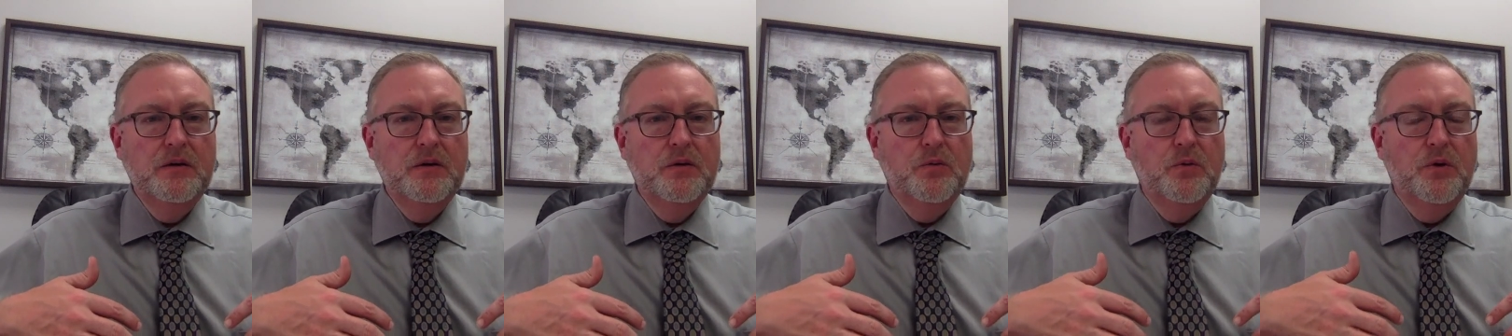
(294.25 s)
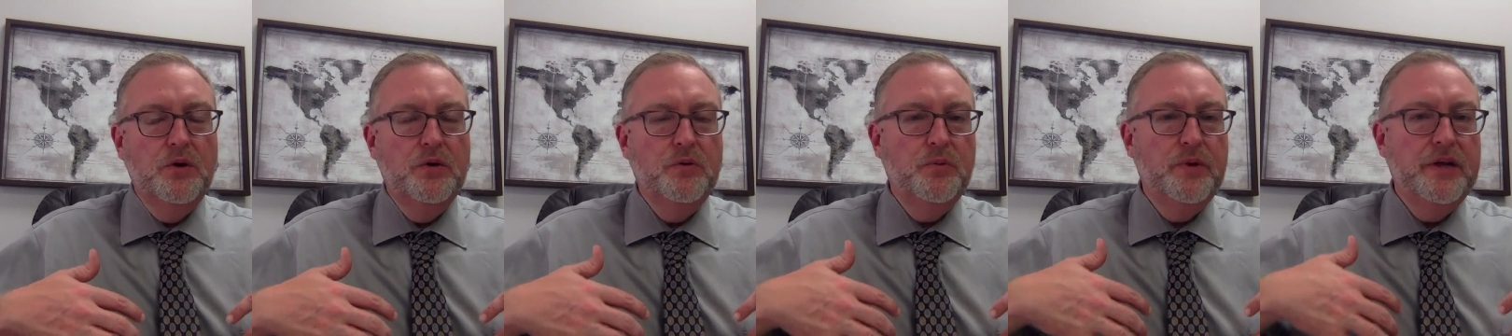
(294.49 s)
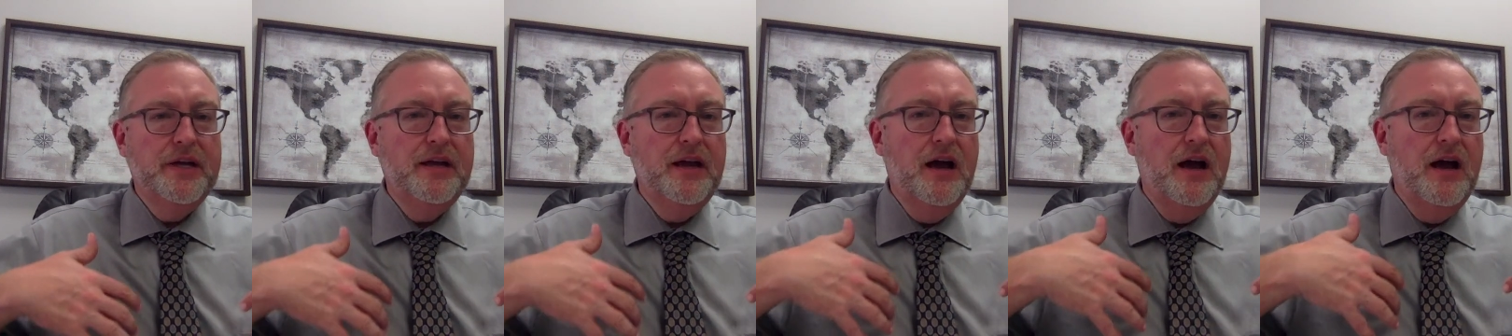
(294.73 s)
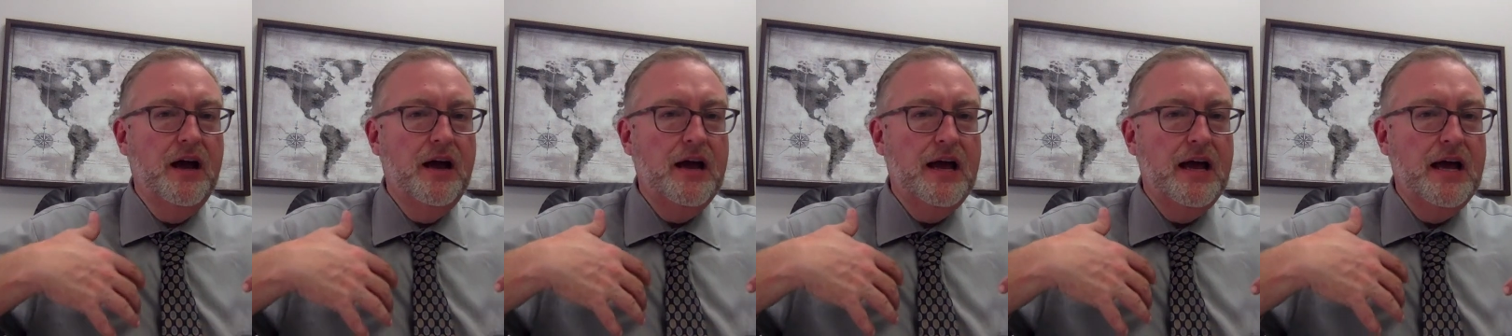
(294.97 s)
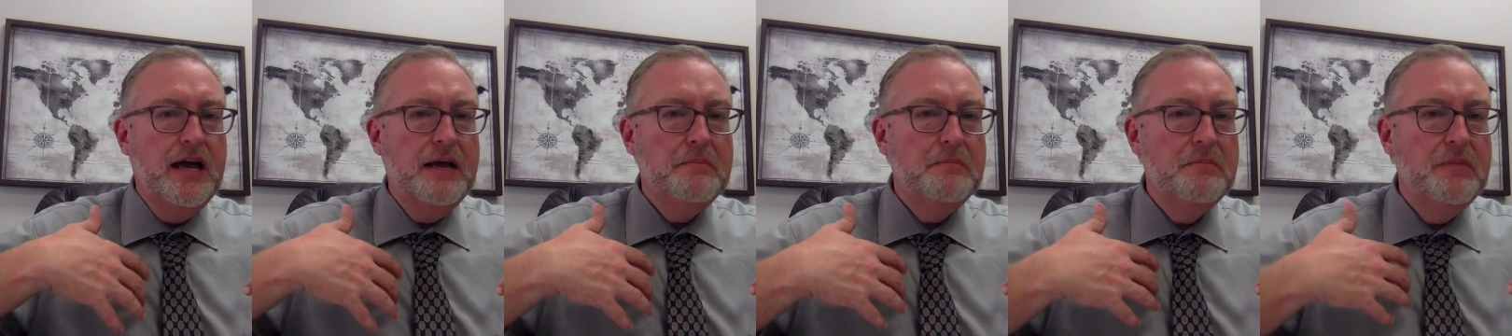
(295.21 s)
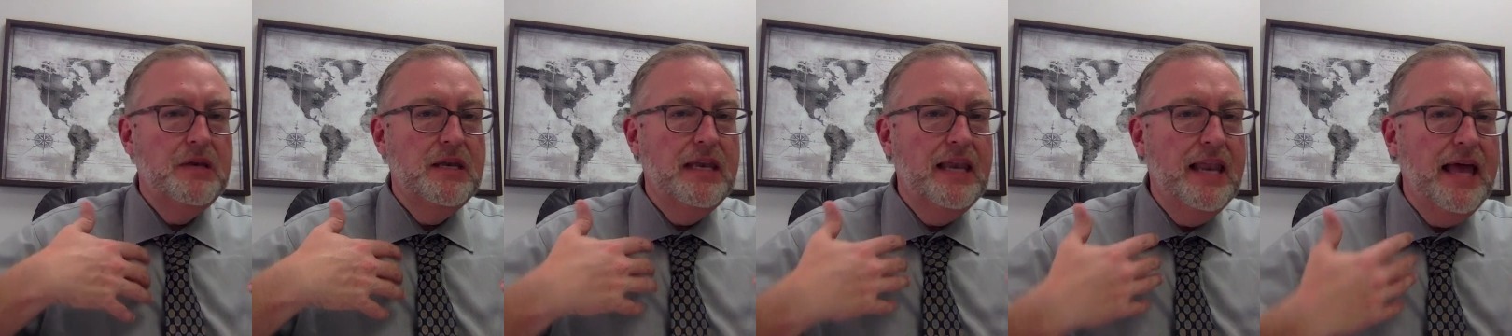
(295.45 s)
when we
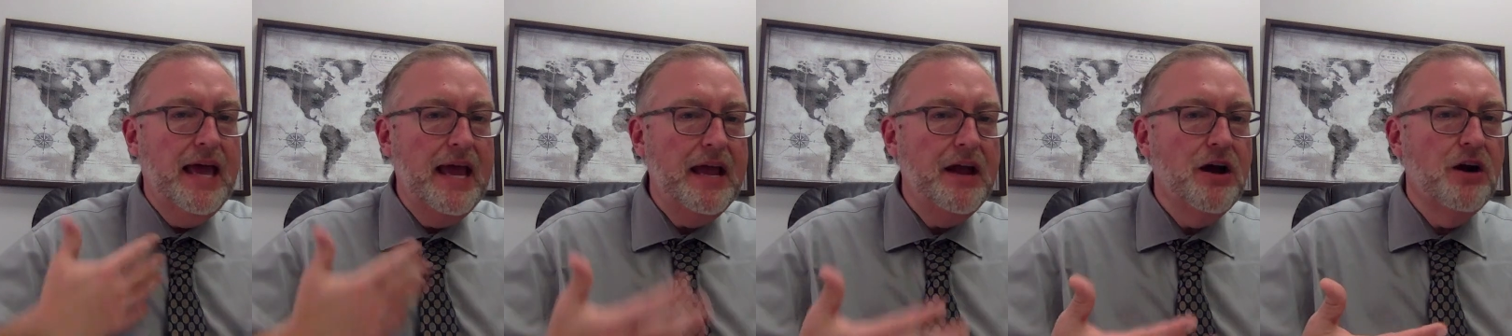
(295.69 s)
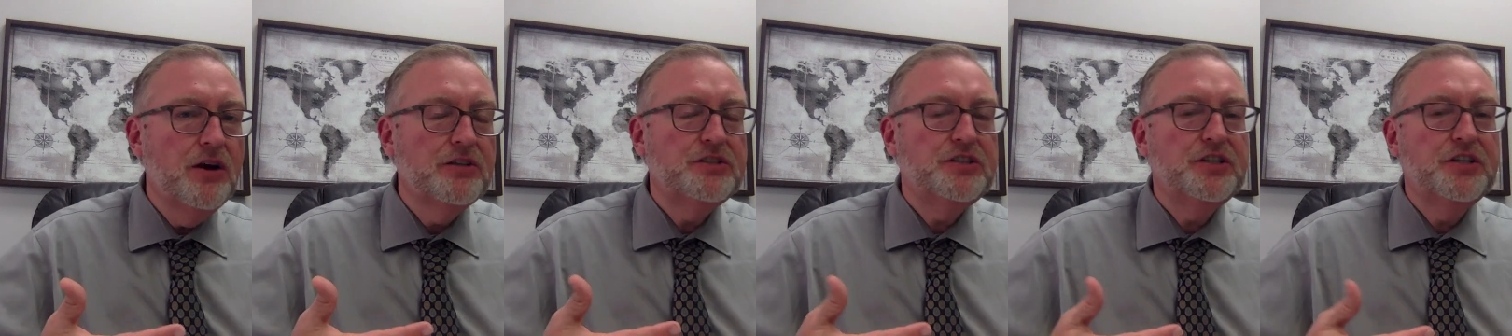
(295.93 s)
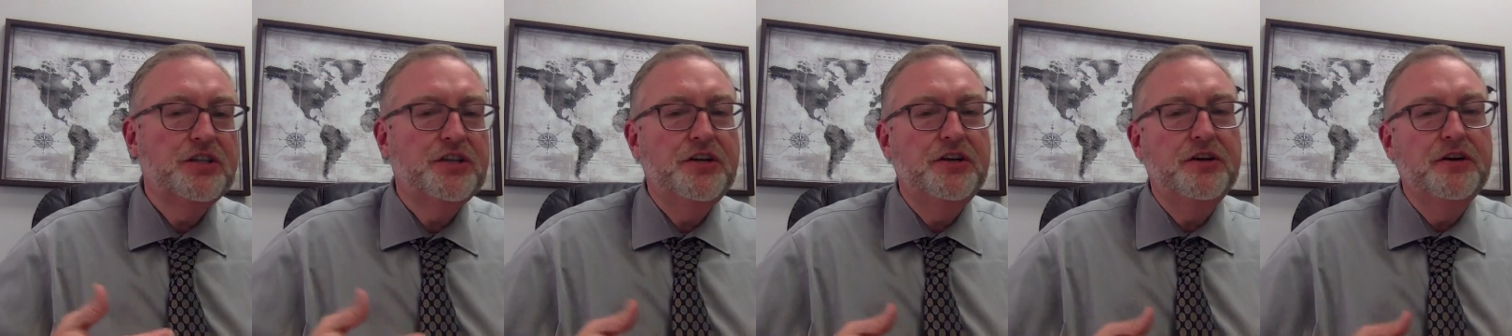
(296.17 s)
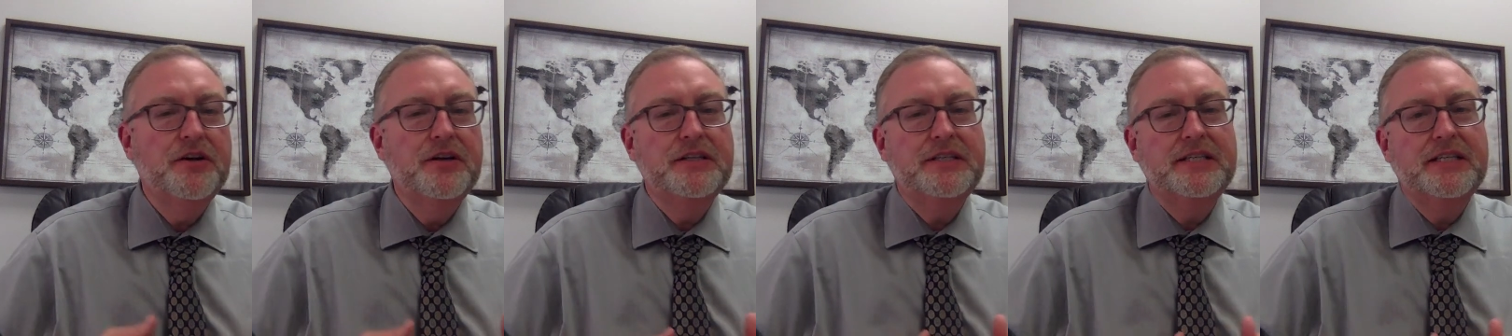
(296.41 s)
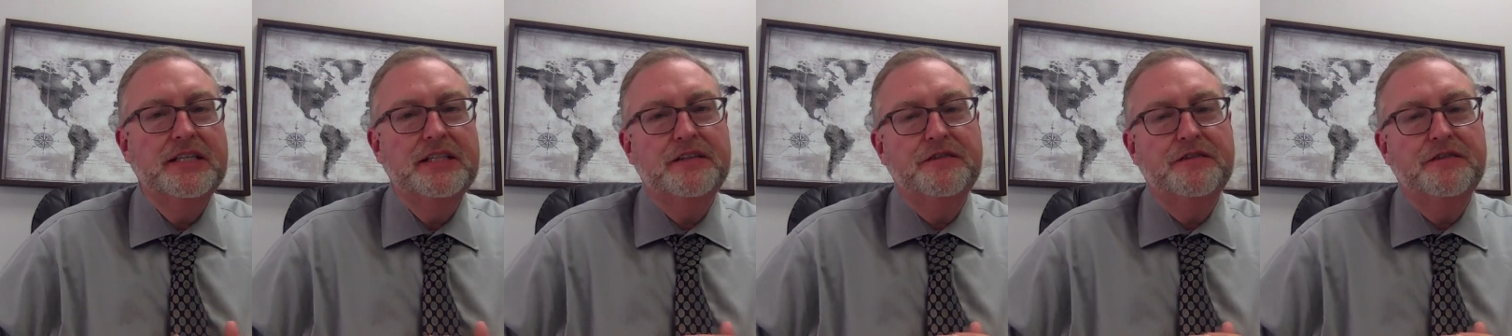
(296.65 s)
lay our security